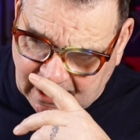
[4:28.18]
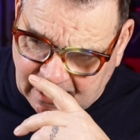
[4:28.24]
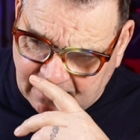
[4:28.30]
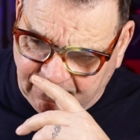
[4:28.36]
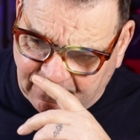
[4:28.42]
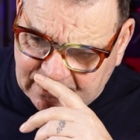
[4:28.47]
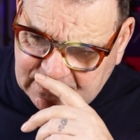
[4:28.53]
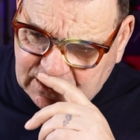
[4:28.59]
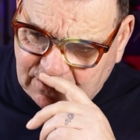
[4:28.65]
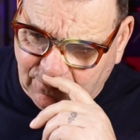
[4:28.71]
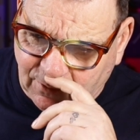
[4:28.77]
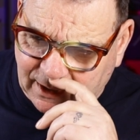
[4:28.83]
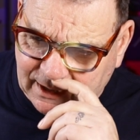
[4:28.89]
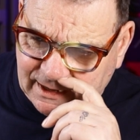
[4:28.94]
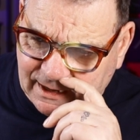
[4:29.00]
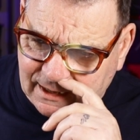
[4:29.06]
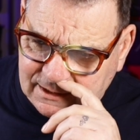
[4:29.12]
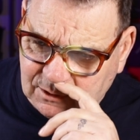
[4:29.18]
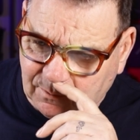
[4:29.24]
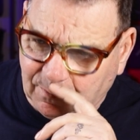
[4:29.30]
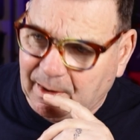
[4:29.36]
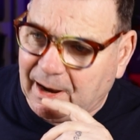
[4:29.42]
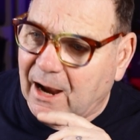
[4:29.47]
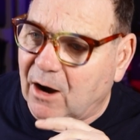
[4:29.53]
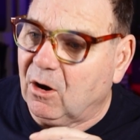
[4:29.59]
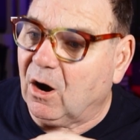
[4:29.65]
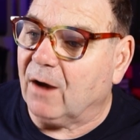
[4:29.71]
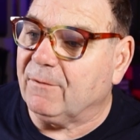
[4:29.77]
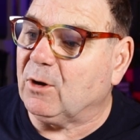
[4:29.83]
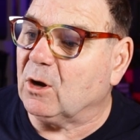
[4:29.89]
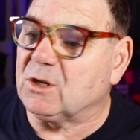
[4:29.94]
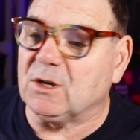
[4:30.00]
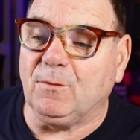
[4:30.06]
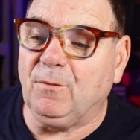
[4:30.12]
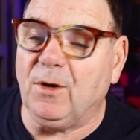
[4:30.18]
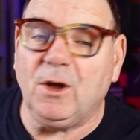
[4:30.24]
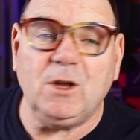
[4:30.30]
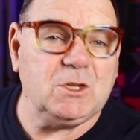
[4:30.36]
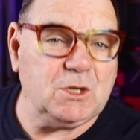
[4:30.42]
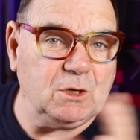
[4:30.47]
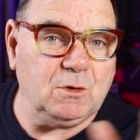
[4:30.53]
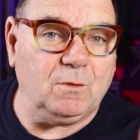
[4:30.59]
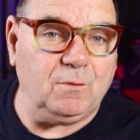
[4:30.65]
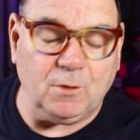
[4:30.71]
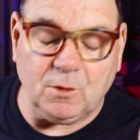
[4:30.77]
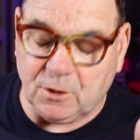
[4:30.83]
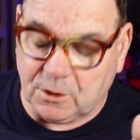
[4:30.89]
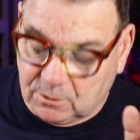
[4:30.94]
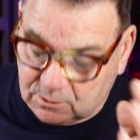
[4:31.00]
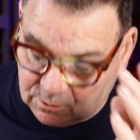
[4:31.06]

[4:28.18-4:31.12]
effective radiated power. I've got a vertical for you